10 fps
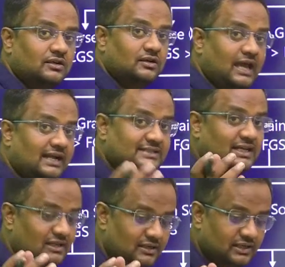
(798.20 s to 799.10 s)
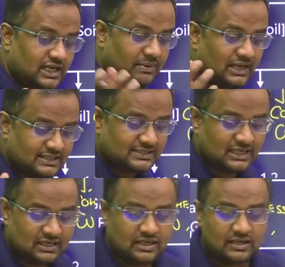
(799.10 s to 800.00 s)
XL, double
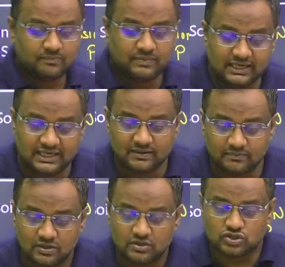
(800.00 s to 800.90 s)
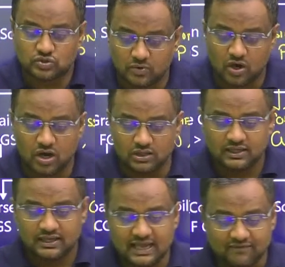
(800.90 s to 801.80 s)
XL, medium,
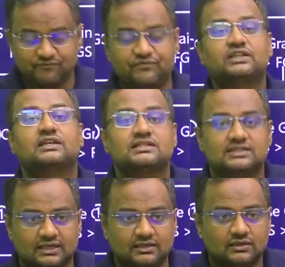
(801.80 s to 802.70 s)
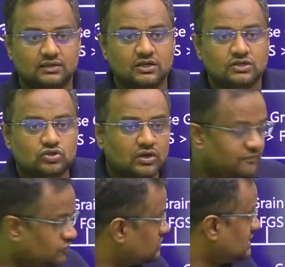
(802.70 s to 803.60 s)
small, everything is there. So
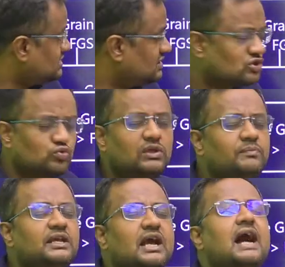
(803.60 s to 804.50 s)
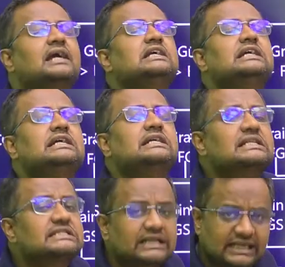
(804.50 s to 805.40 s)
of course guys, this will be highly
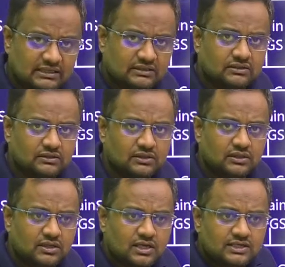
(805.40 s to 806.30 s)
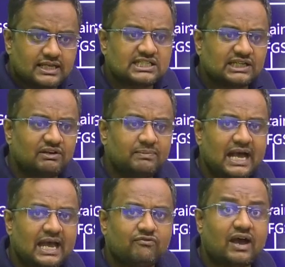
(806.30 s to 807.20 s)
density will be
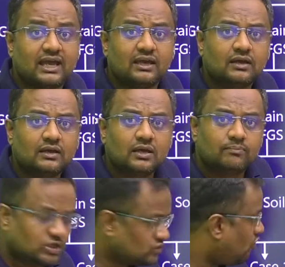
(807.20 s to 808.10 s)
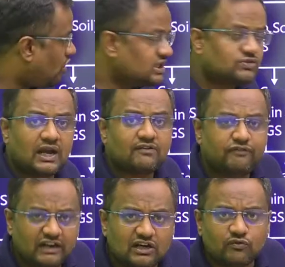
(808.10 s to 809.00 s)
high. Why? Because voids are
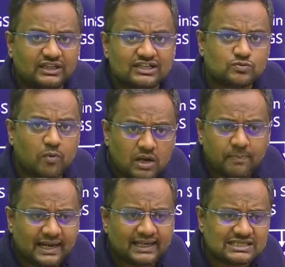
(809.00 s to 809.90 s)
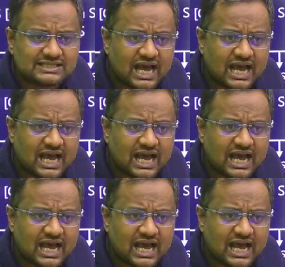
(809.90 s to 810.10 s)
filled with the small particles